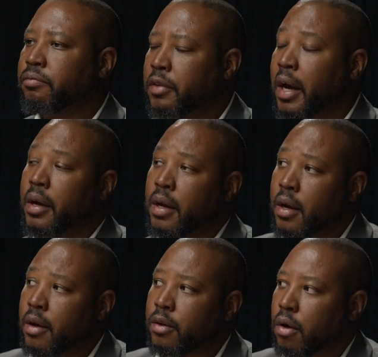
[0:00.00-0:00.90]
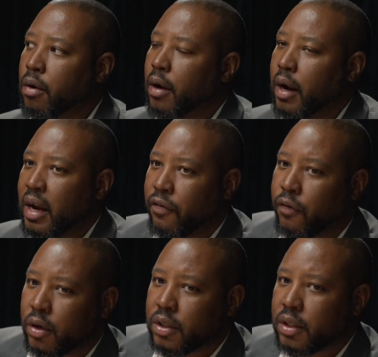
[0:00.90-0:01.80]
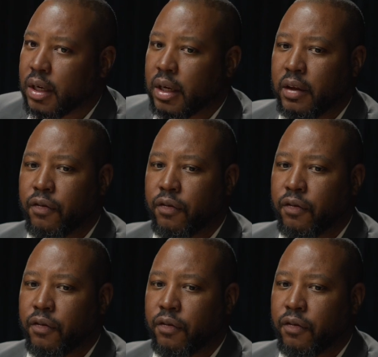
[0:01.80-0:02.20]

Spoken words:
Yeah. So unfortunately